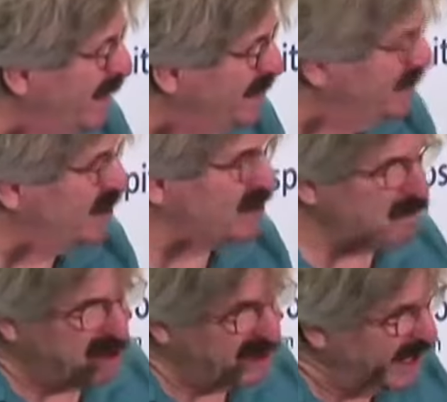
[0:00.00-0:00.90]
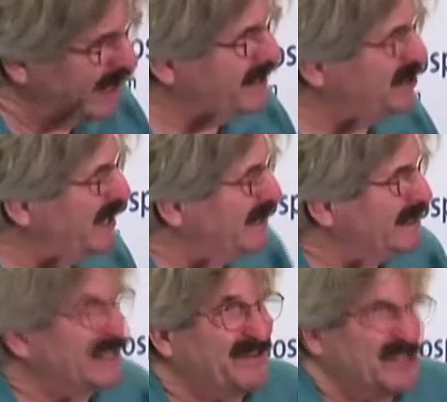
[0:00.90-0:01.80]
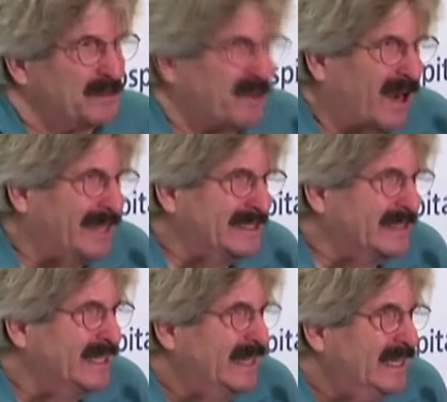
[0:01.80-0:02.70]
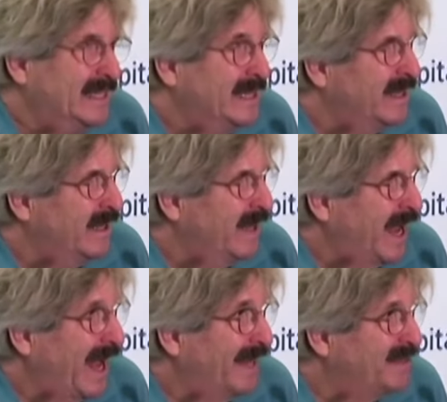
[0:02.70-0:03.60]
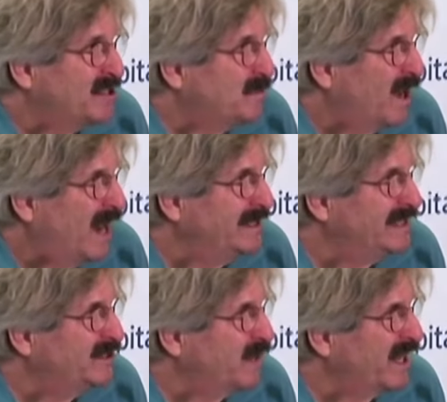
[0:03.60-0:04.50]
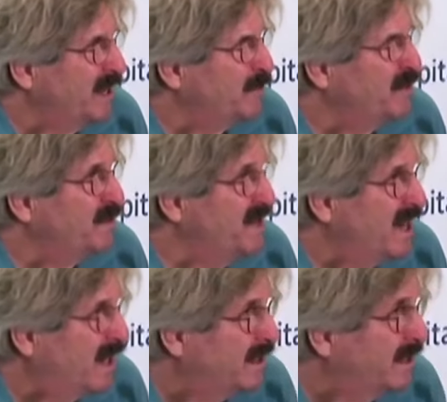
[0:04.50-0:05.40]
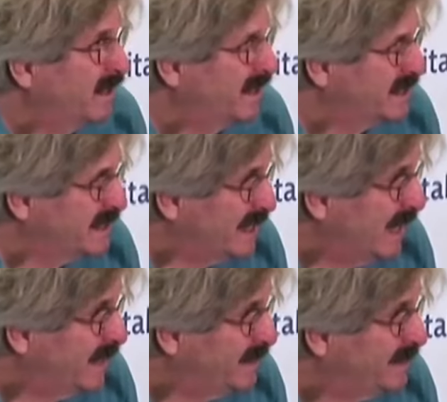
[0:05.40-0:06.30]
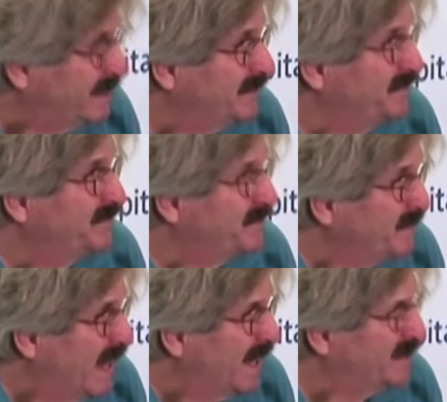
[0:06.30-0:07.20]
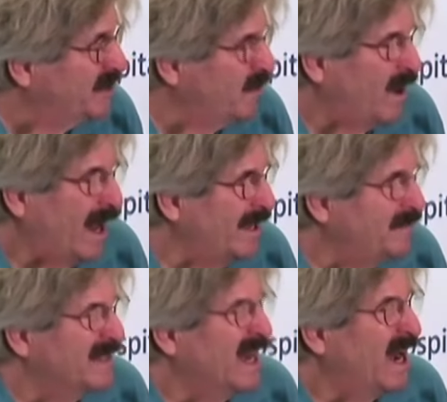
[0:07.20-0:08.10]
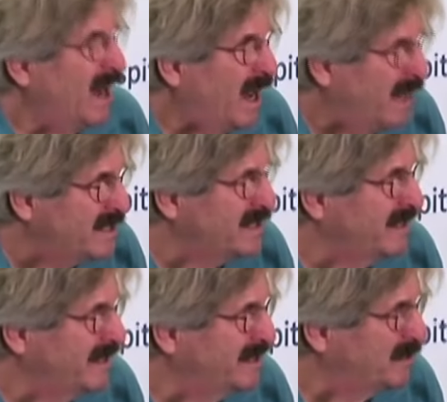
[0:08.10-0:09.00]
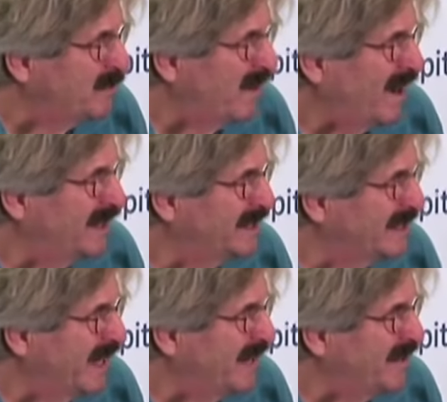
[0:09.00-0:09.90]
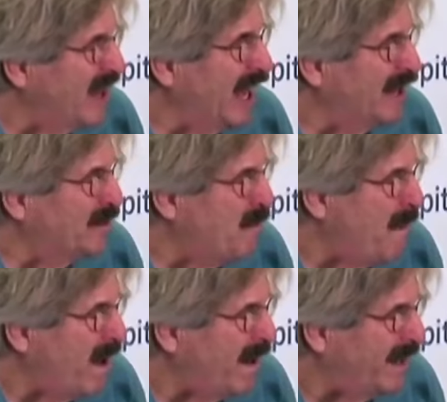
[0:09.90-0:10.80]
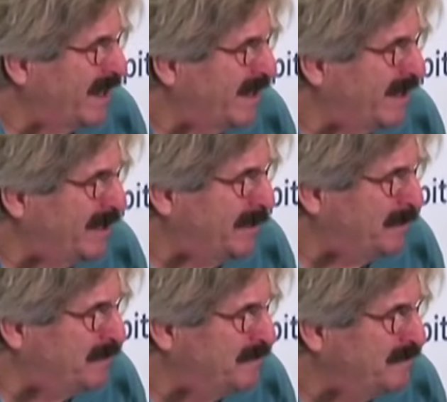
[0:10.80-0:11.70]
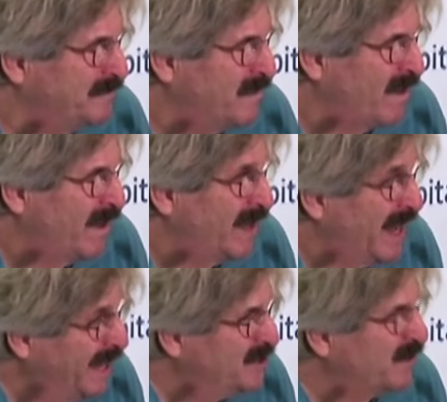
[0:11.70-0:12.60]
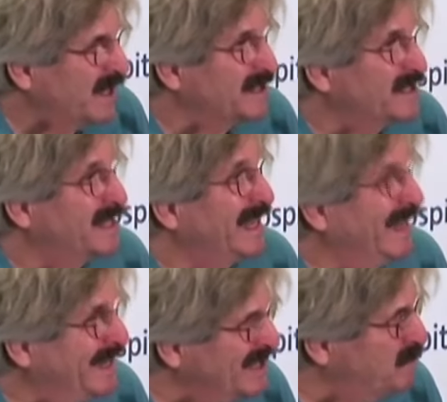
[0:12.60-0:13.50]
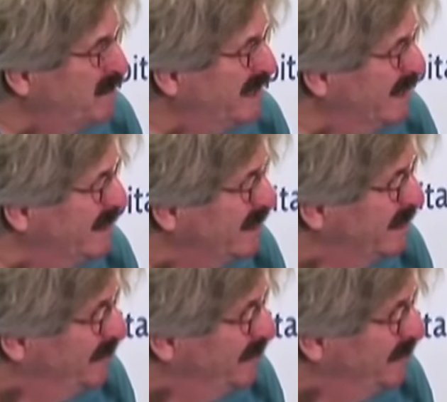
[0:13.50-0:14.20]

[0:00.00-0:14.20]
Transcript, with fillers: And so there's plenty of chances for surprises. And the surprises are what keep you young in science and so I am constantly surprised, and and my um, ignorance is bliss.